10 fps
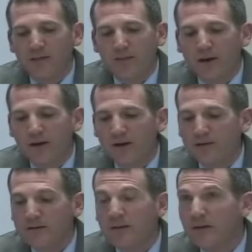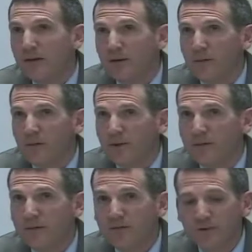Uh, in a, a,
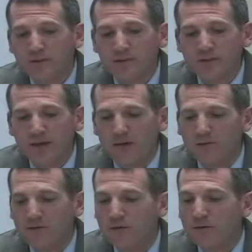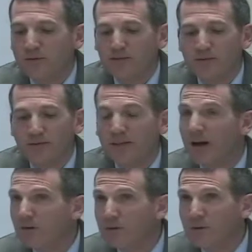previous version, that was
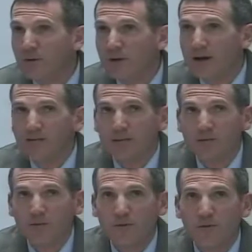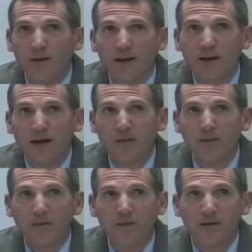250,000 we were asking for, and now
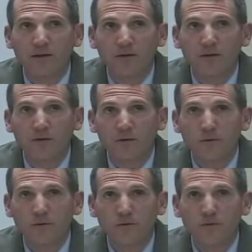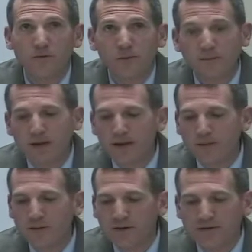with the new streamlined
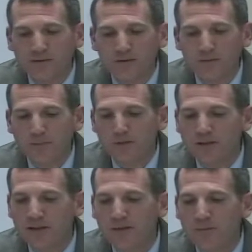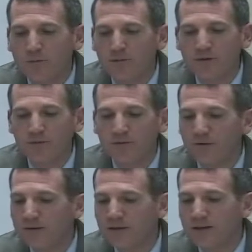budget that we put together, we're looking for
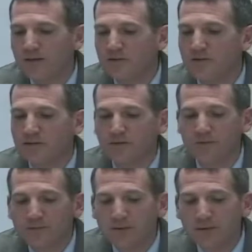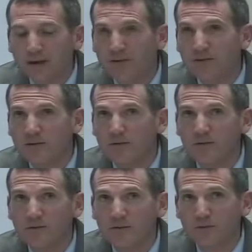only an additional 50,000
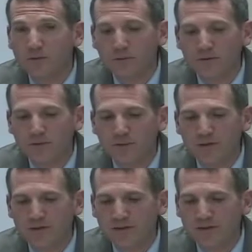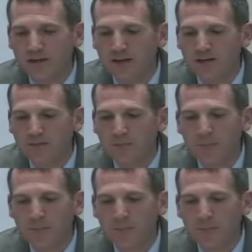to support special education.